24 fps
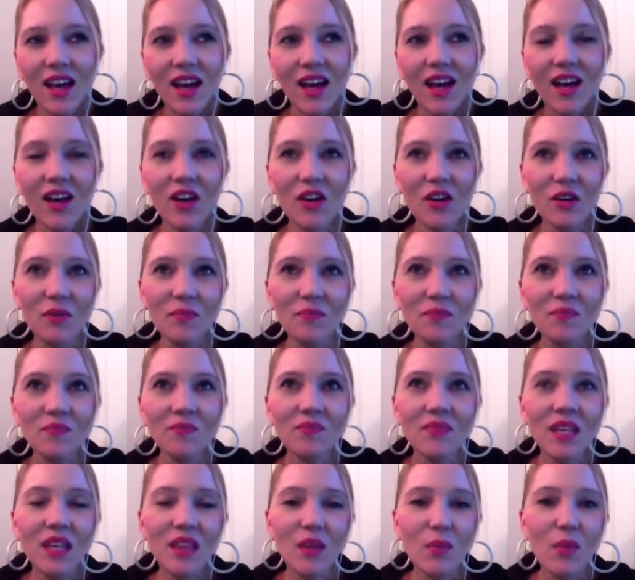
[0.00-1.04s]

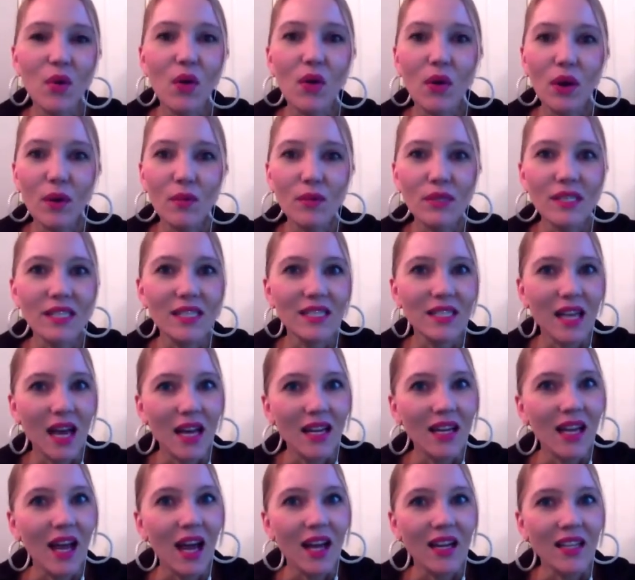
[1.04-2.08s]
And the program was designed
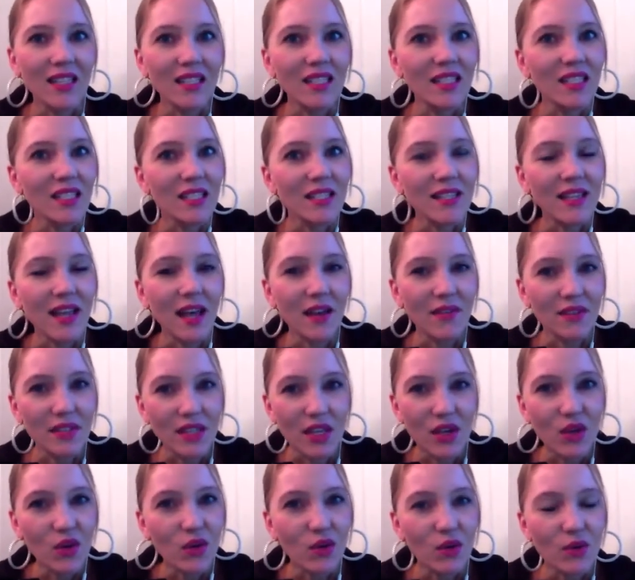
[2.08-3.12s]
to kind of teach us life
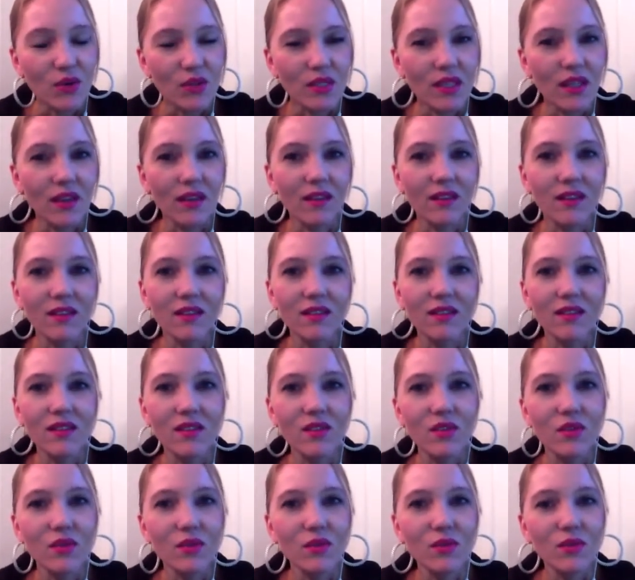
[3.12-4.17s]
skills and
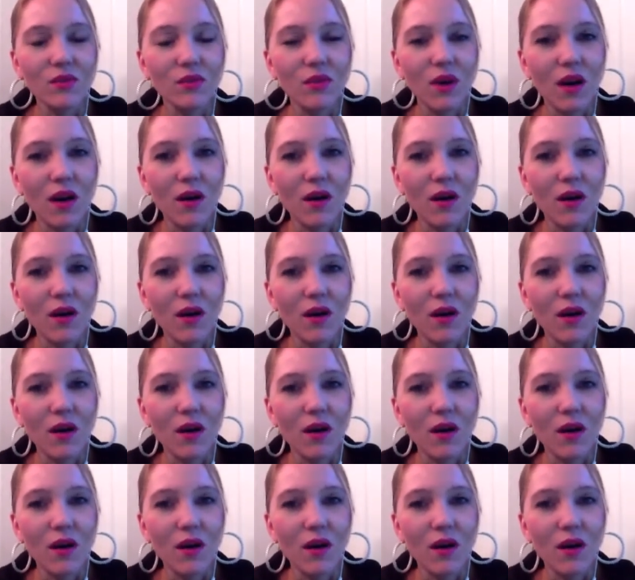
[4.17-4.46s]
to,